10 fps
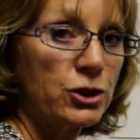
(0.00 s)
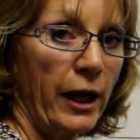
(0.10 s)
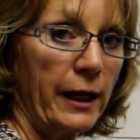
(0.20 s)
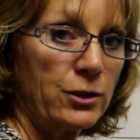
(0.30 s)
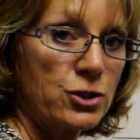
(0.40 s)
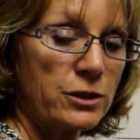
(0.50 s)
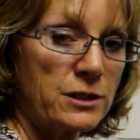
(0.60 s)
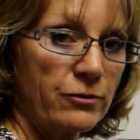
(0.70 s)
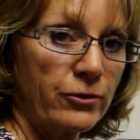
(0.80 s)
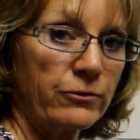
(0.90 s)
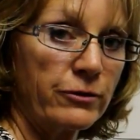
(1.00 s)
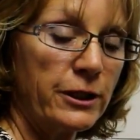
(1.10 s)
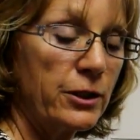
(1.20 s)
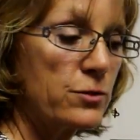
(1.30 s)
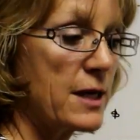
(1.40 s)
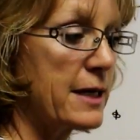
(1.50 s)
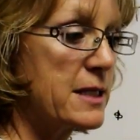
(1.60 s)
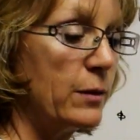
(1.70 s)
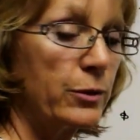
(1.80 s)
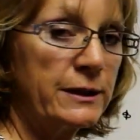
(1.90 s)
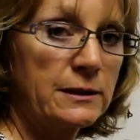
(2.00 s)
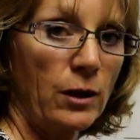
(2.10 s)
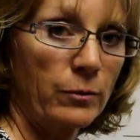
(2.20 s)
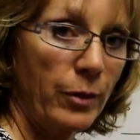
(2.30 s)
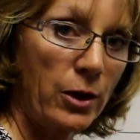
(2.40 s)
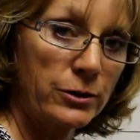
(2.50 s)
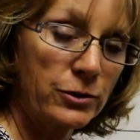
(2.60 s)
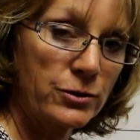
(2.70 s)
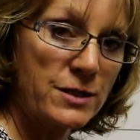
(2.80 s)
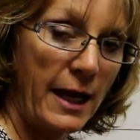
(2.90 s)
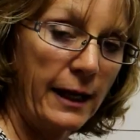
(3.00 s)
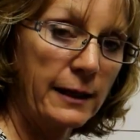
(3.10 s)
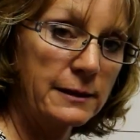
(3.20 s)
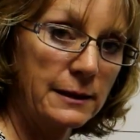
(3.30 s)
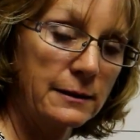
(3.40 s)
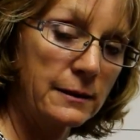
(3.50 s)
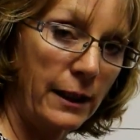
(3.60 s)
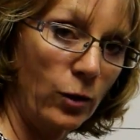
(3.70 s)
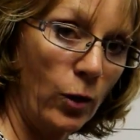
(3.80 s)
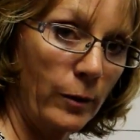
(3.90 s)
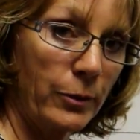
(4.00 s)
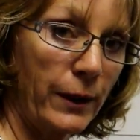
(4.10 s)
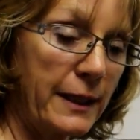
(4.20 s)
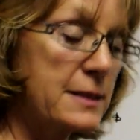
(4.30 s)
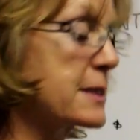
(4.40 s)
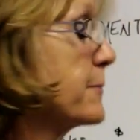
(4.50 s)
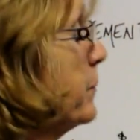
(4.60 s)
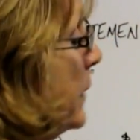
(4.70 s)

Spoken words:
change in different videos as he brings on partners and incorporates.